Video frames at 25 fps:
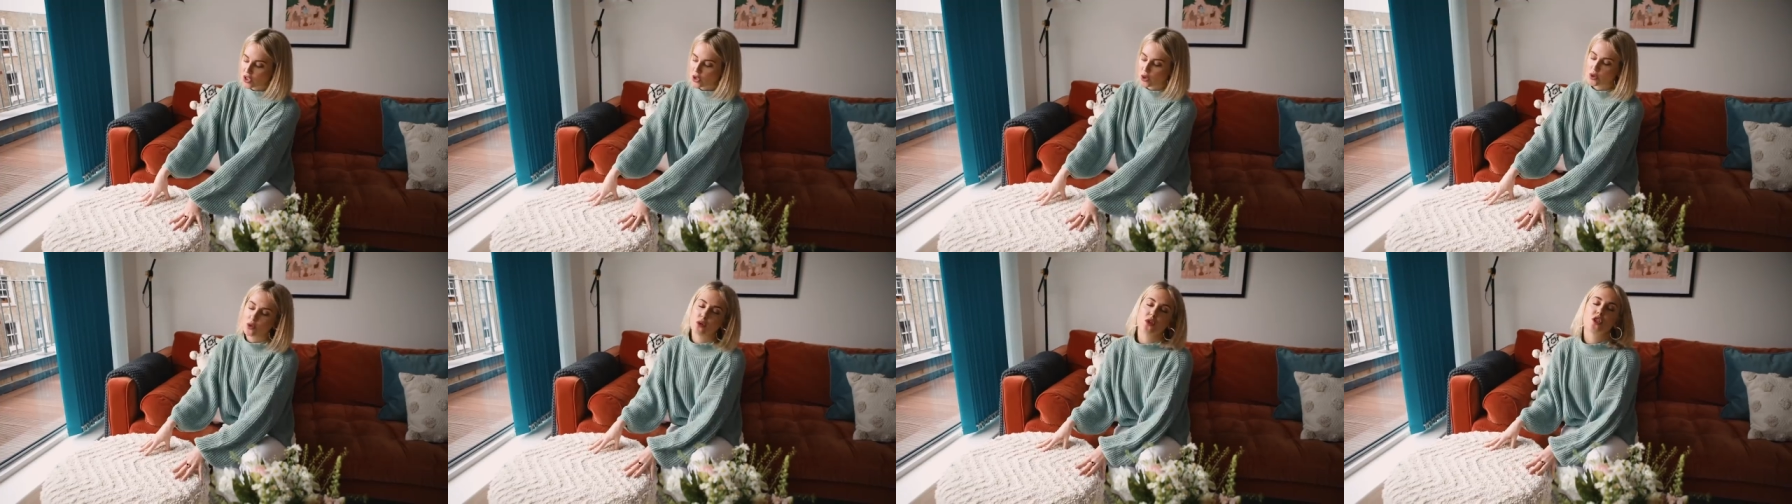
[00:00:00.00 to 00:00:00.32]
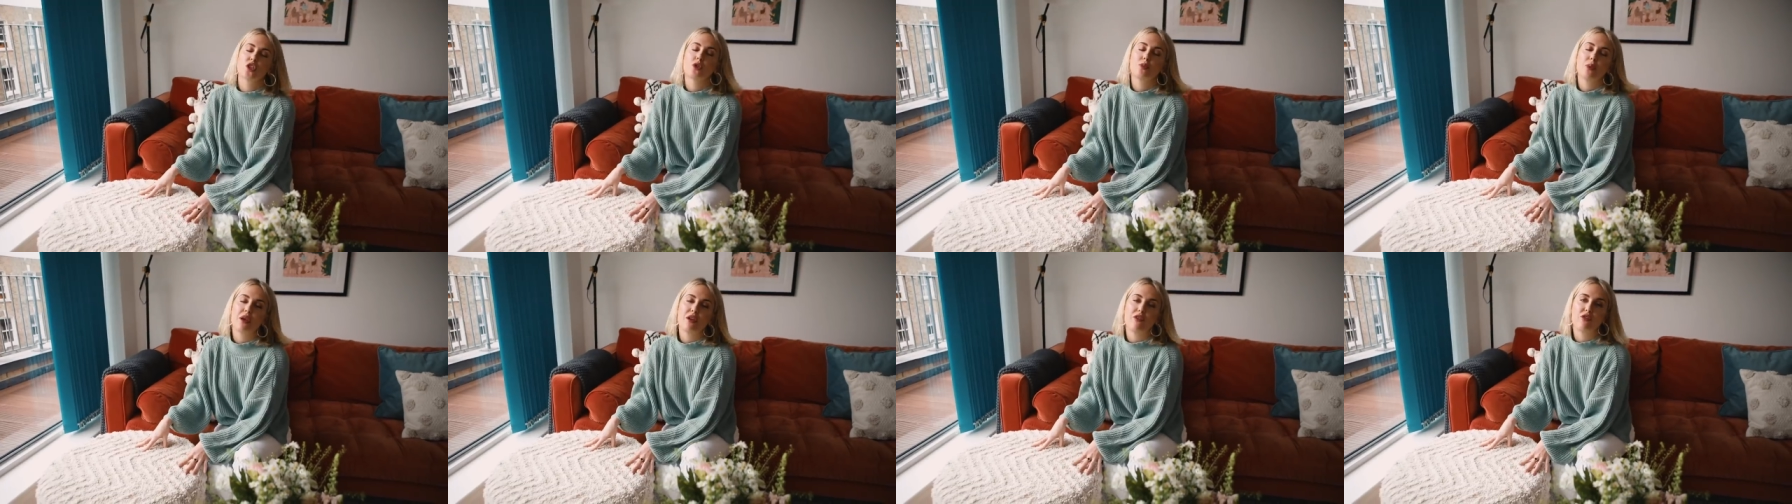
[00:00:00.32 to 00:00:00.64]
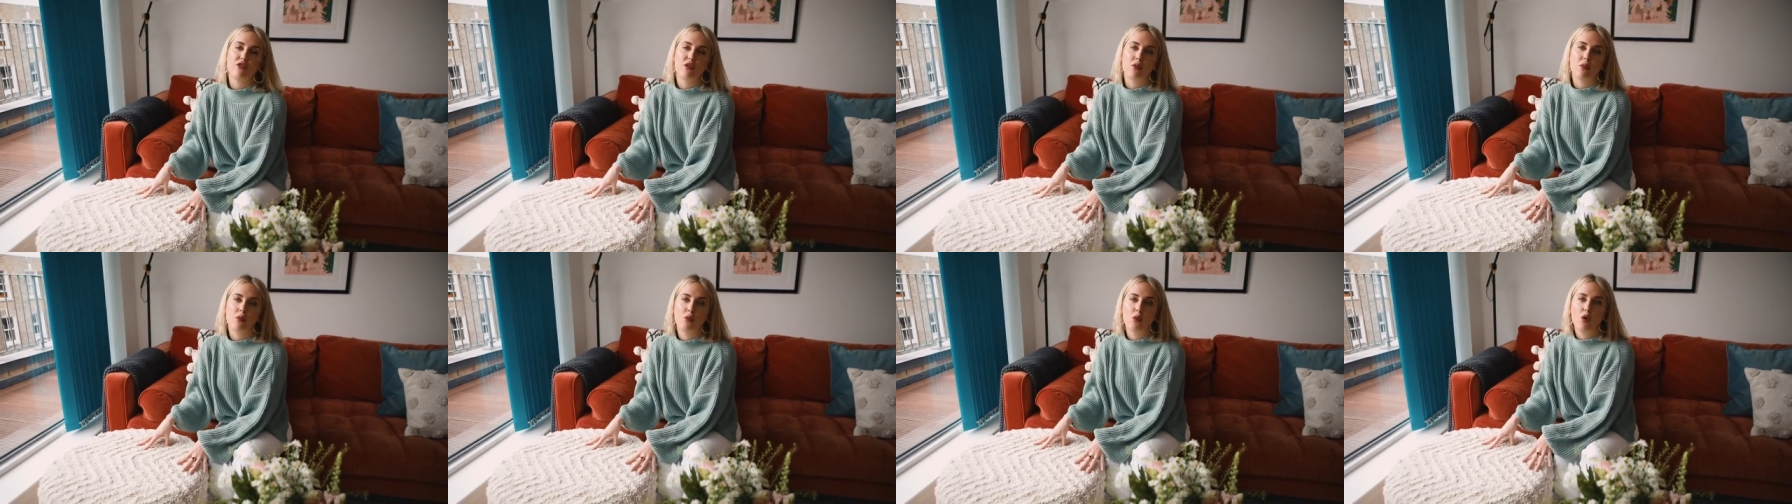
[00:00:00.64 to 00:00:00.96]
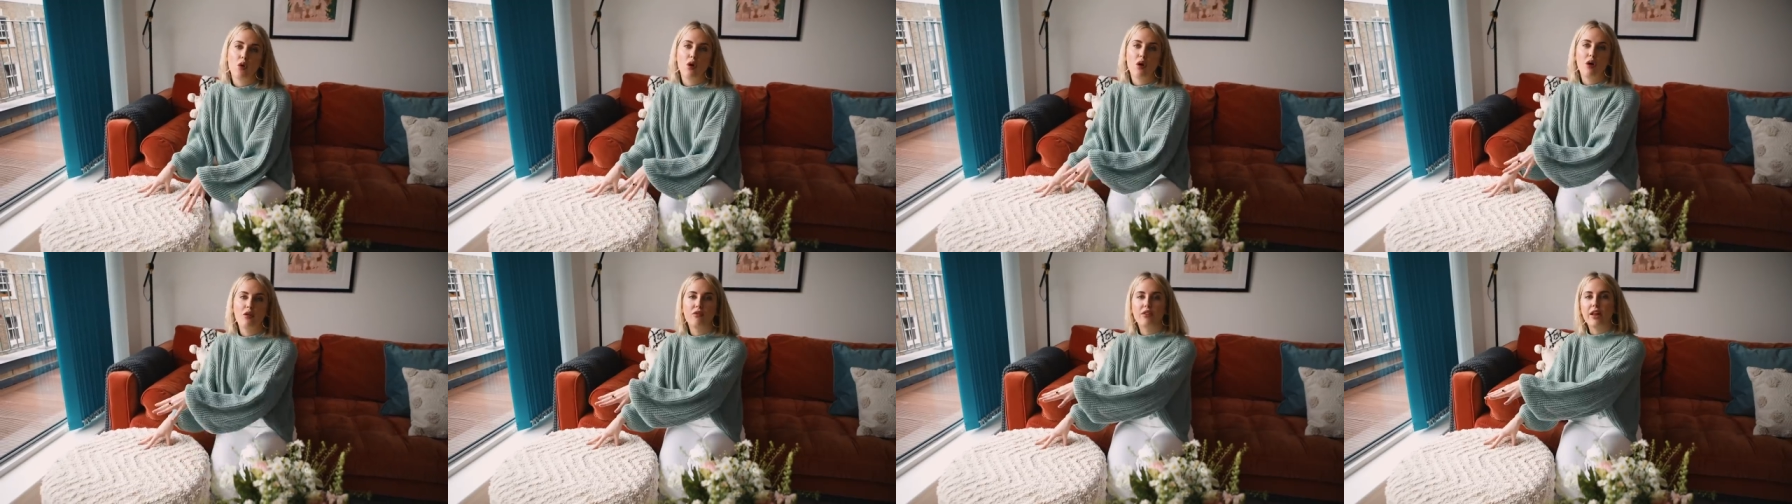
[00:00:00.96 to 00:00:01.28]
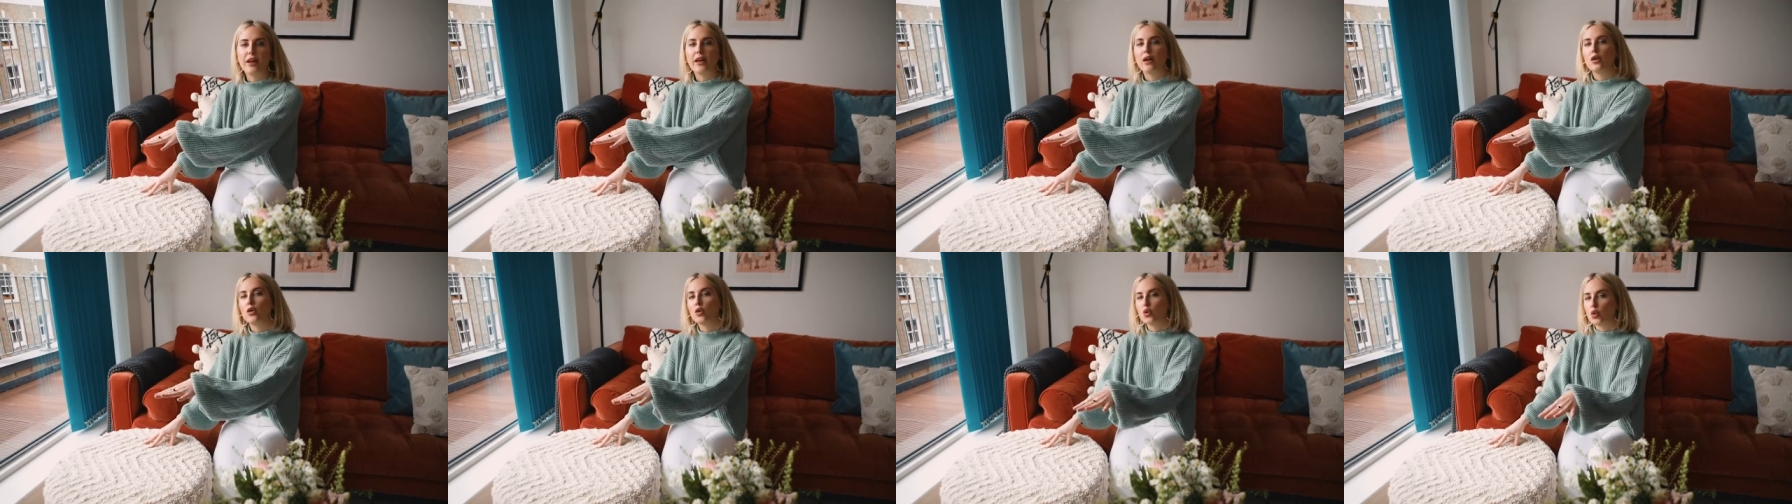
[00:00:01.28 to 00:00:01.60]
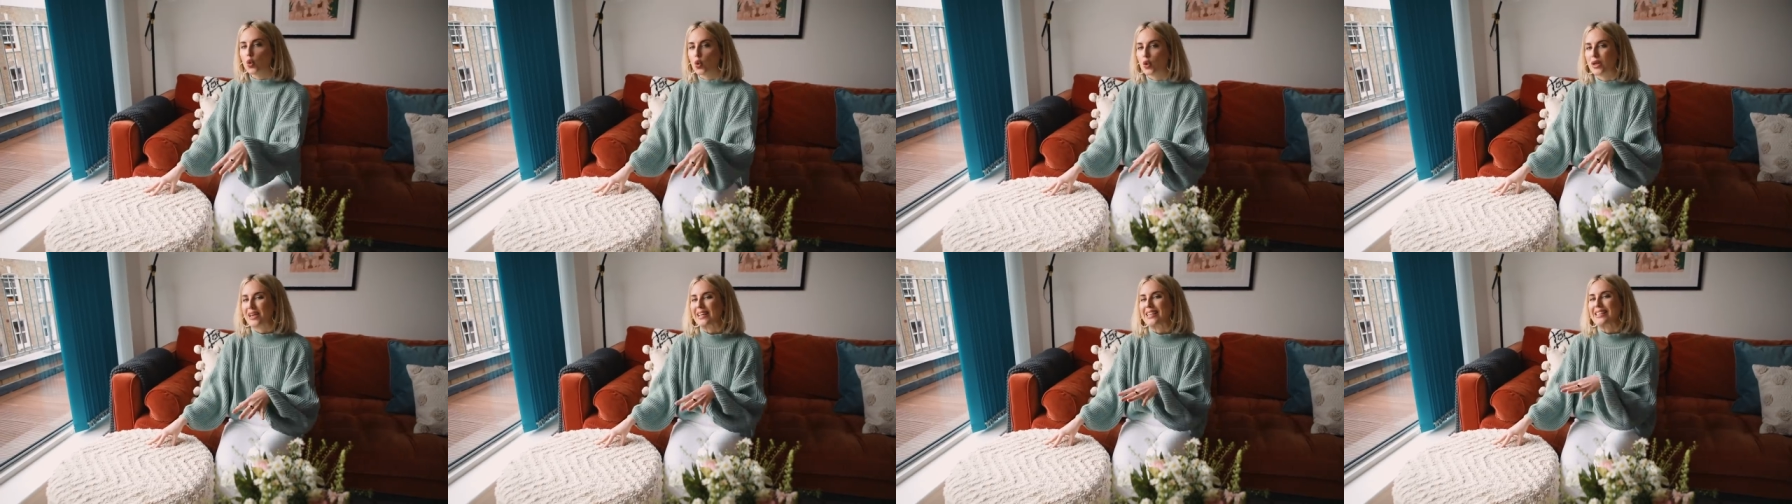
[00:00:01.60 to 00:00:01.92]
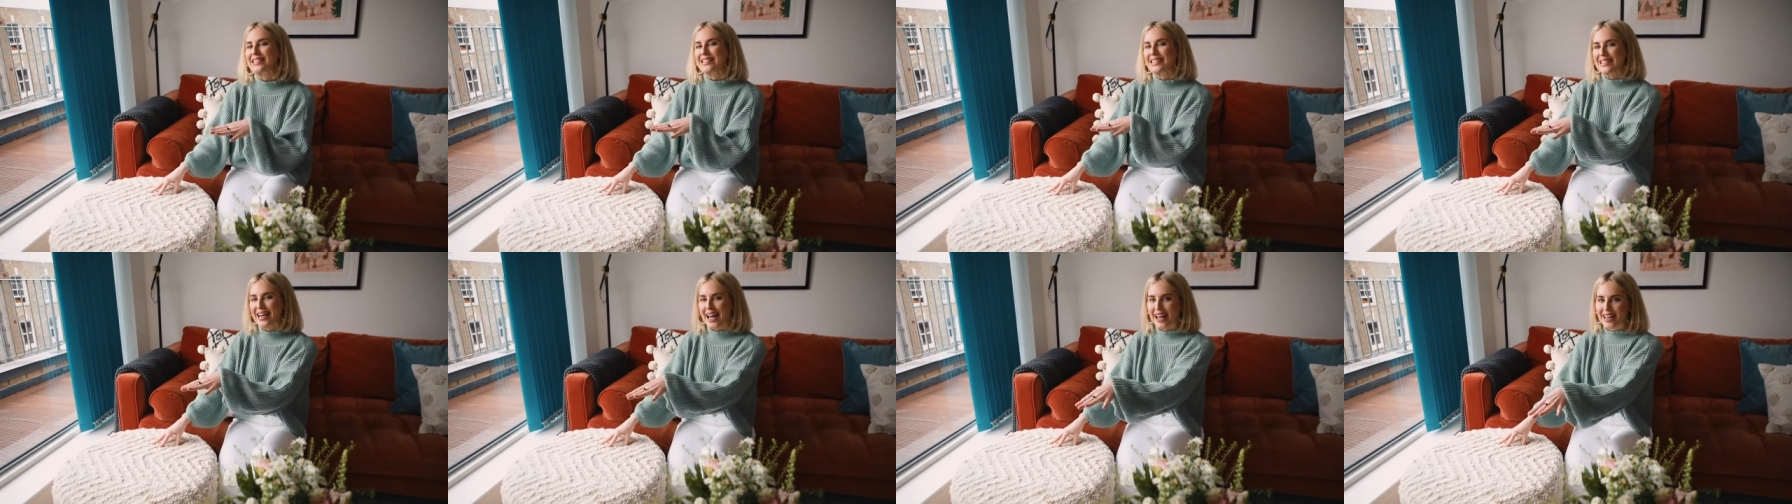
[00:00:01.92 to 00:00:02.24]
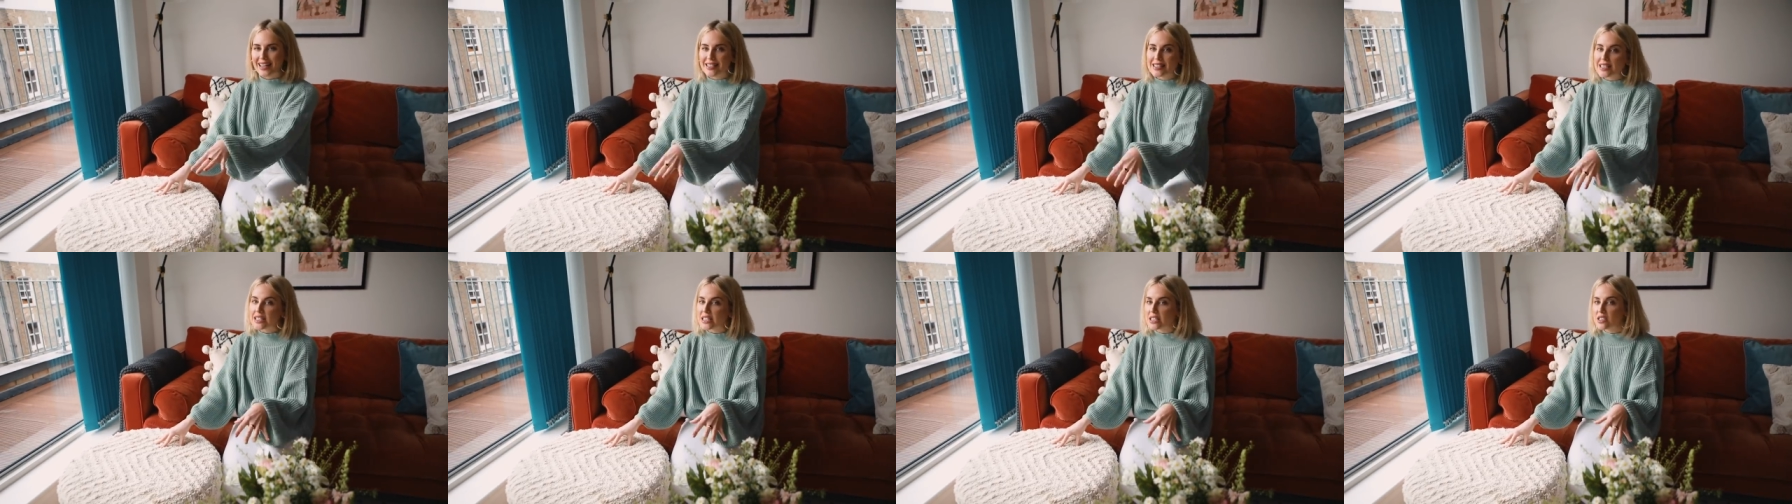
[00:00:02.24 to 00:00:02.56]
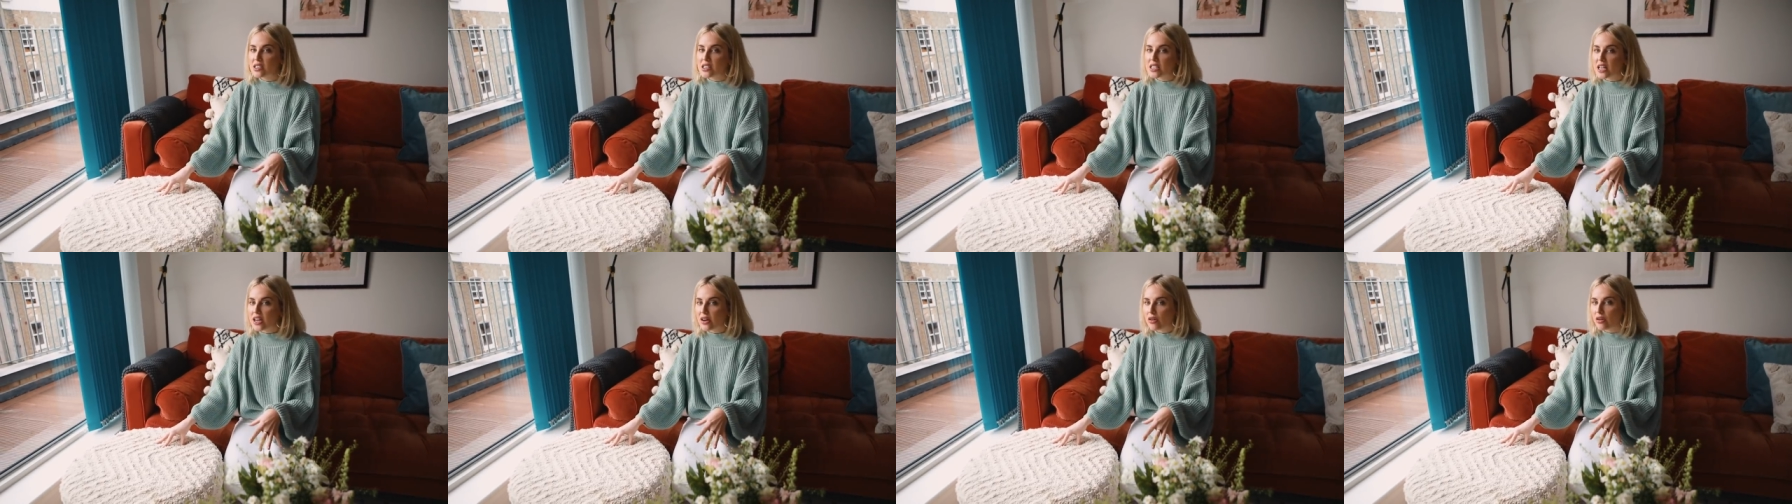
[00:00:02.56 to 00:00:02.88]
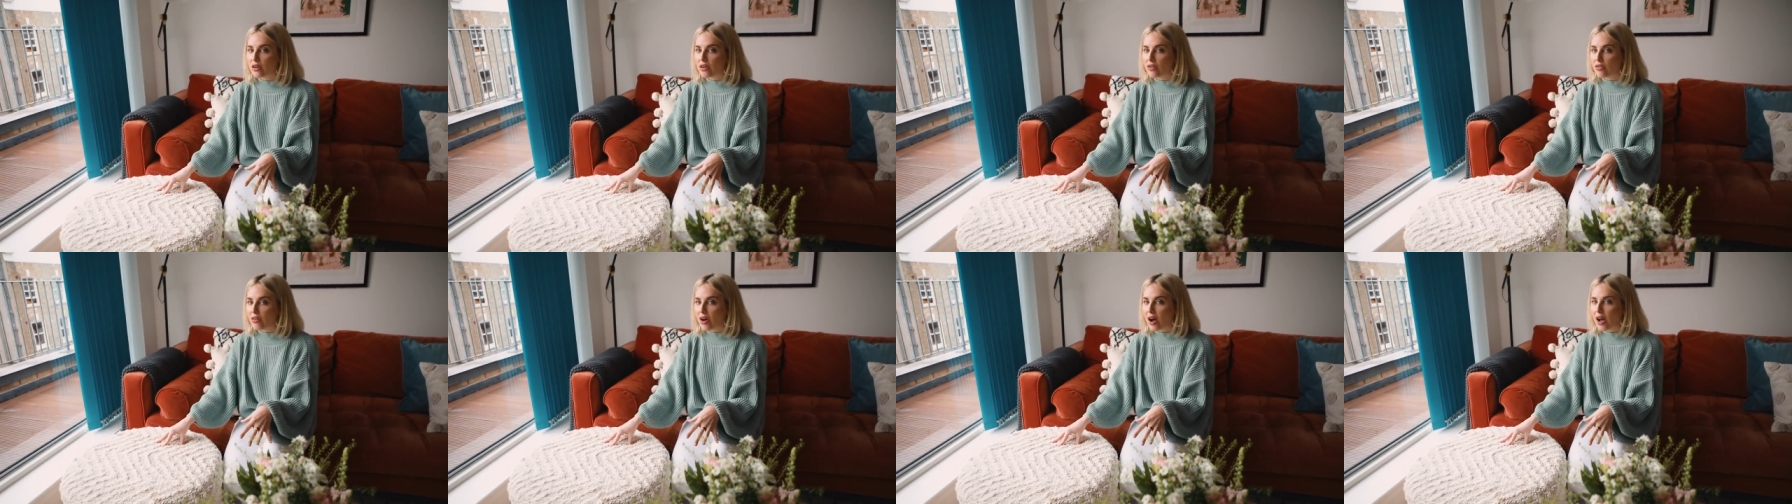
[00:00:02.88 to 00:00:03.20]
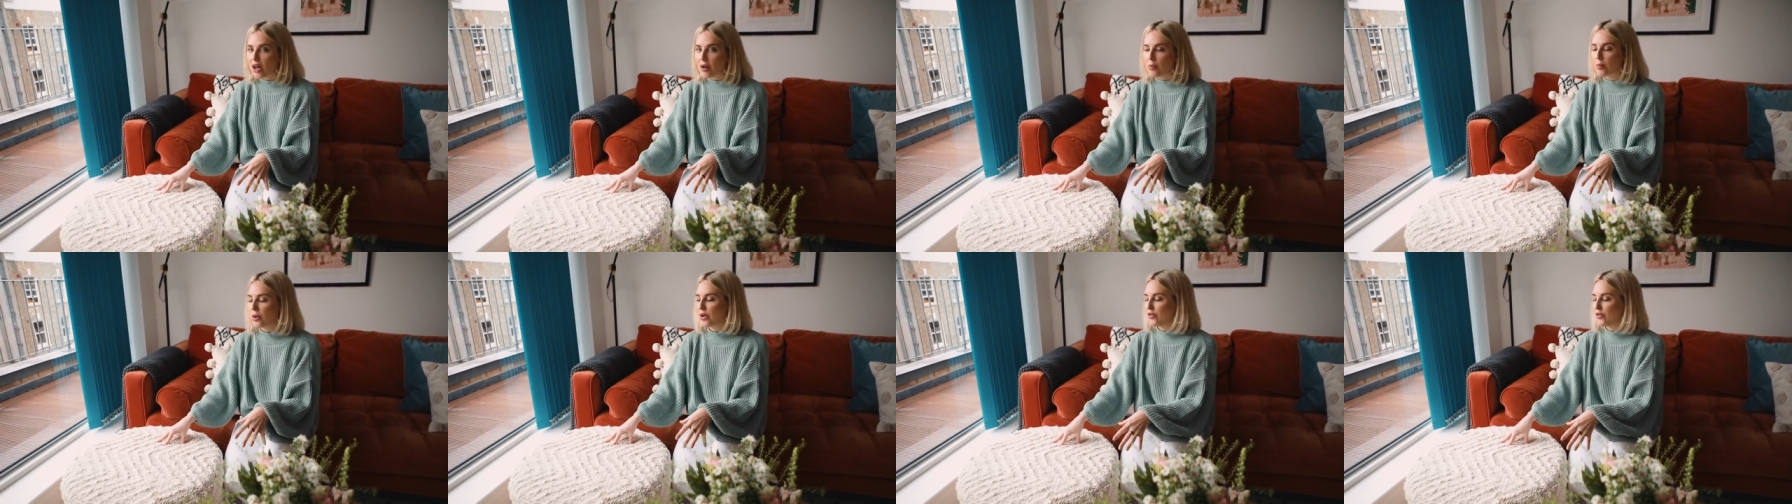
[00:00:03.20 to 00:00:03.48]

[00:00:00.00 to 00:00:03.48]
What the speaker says: it could also be for more of like a Nordic Scandi interior vibe.